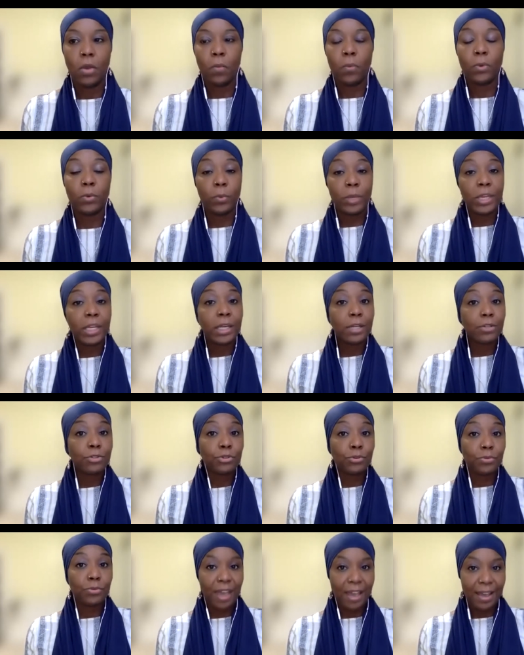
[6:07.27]
When we can
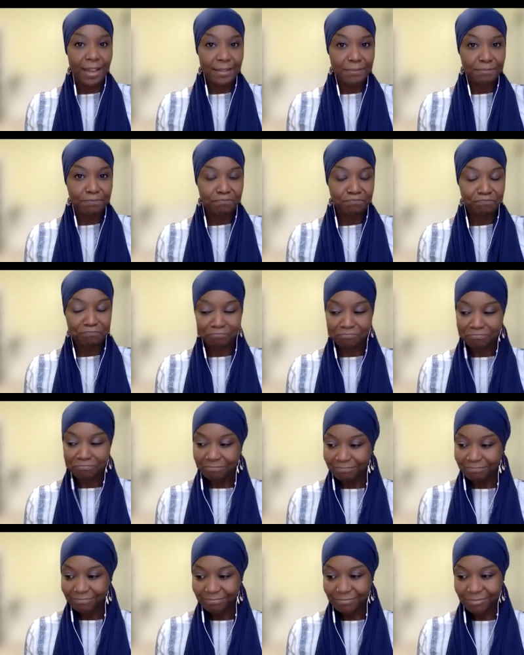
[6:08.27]
do that,
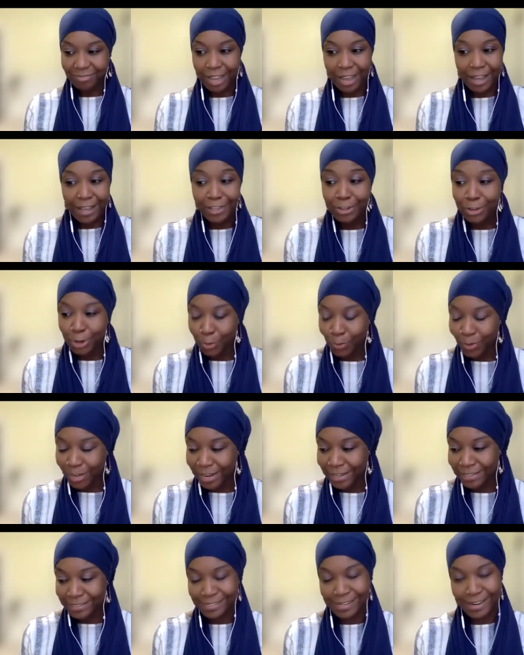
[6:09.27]
Allah
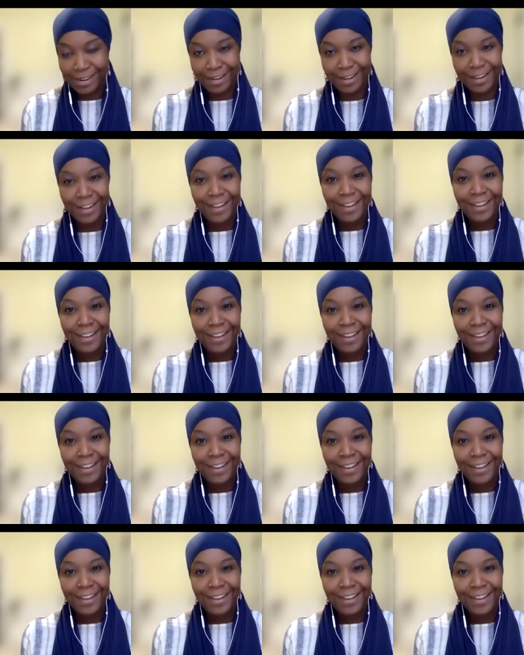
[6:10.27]
subhanahu